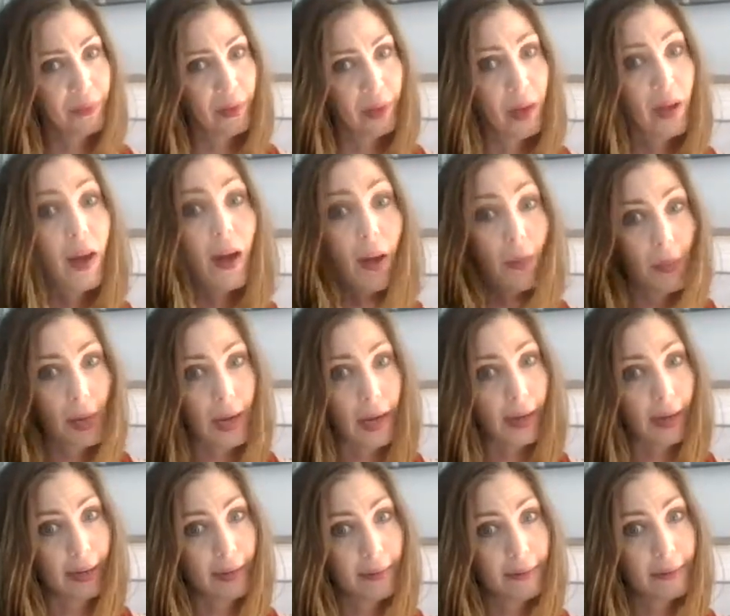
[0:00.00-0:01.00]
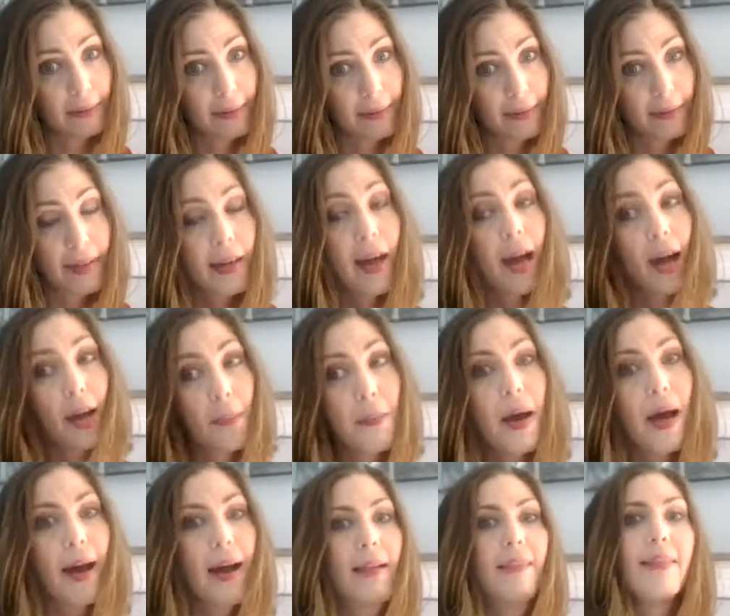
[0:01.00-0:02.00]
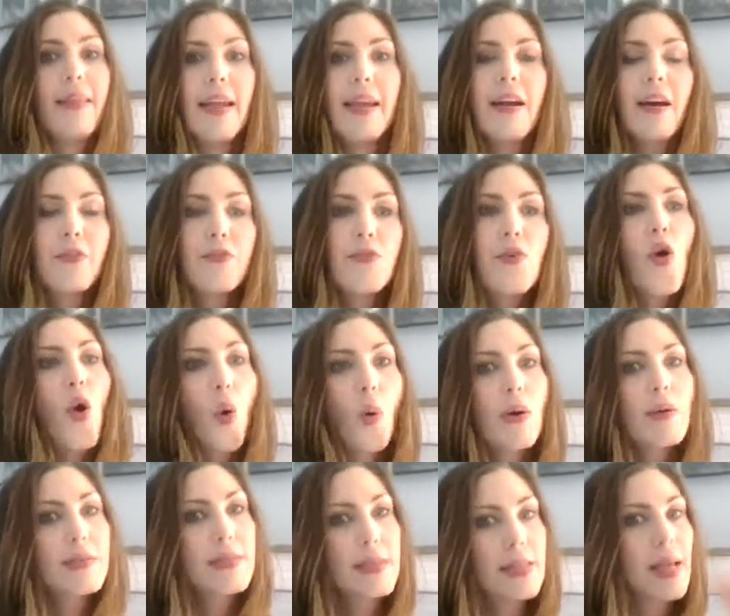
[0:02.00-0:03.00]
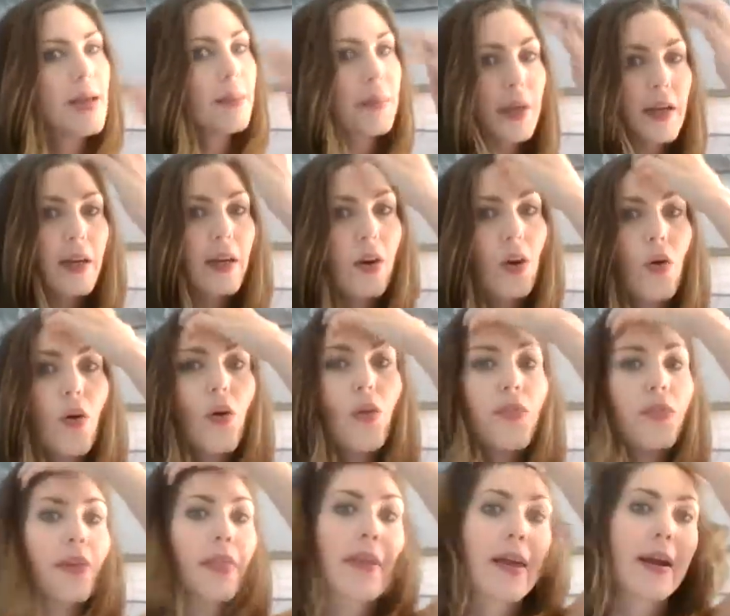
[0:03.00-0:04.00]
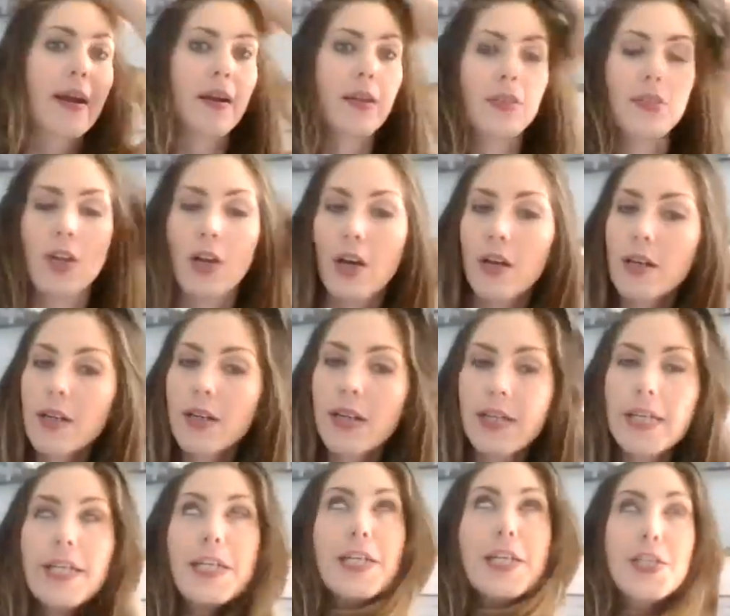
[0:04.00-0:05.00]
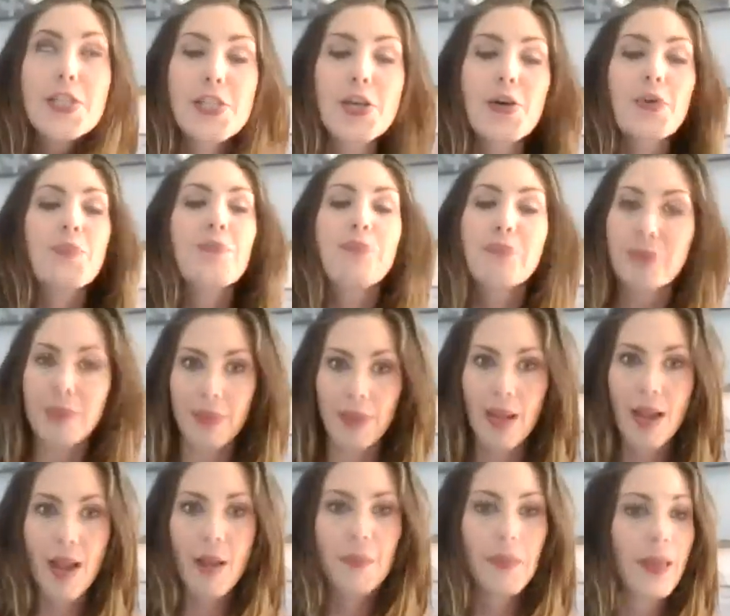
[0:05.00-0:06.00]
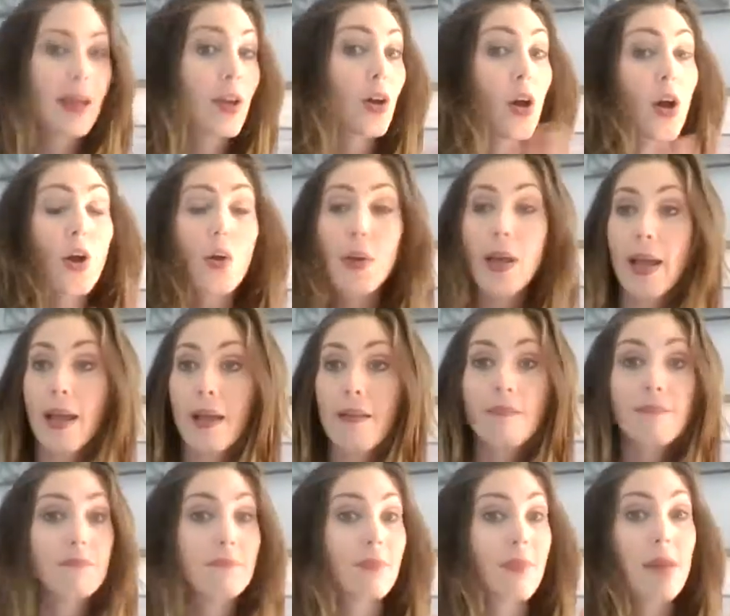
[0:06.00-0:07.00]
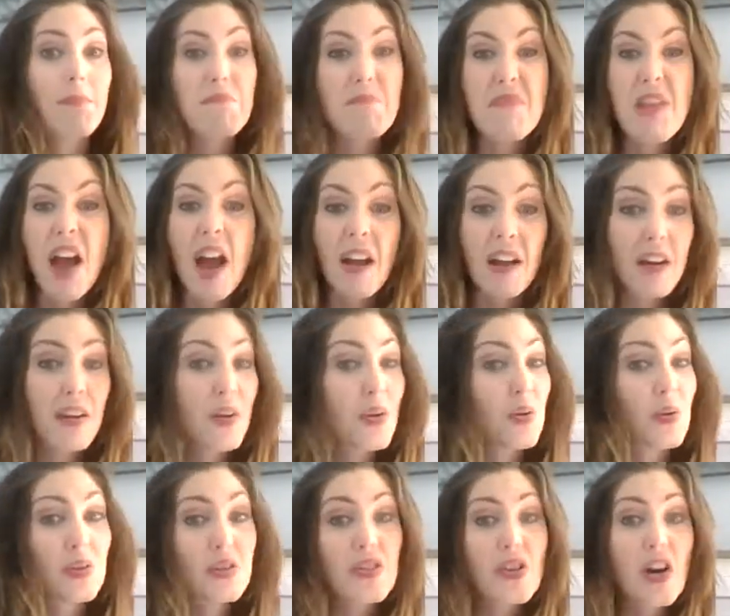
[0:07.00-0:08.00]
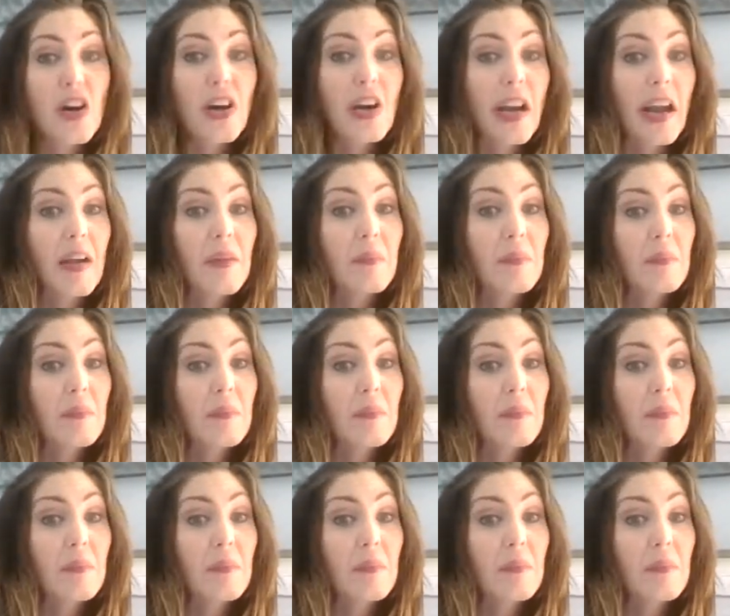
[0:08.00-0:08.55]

come on. Come on. Like, of course I'm going to go over there and look. So I'm like, okay, I'm not going to go to Target.